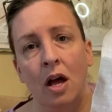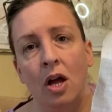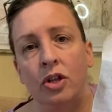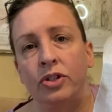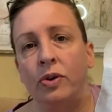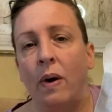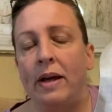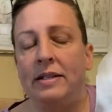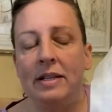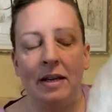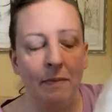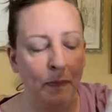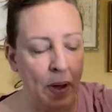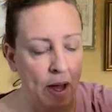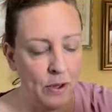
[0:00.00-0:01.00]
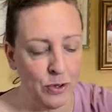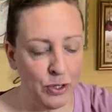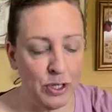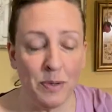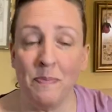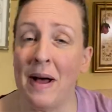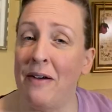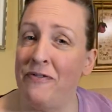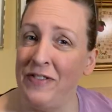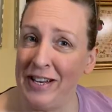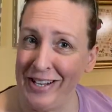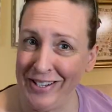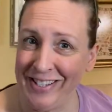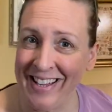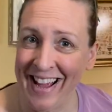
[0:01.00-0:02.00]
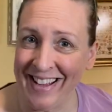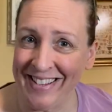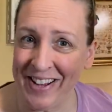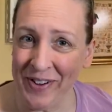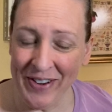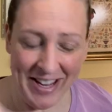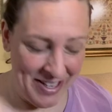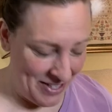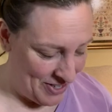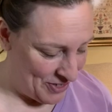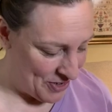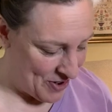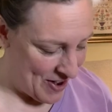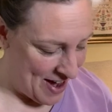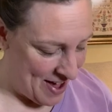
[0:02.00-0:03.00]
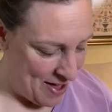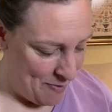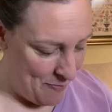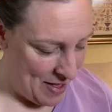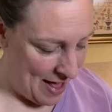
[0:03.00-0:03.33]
So I did post my finished Santa on Instagram,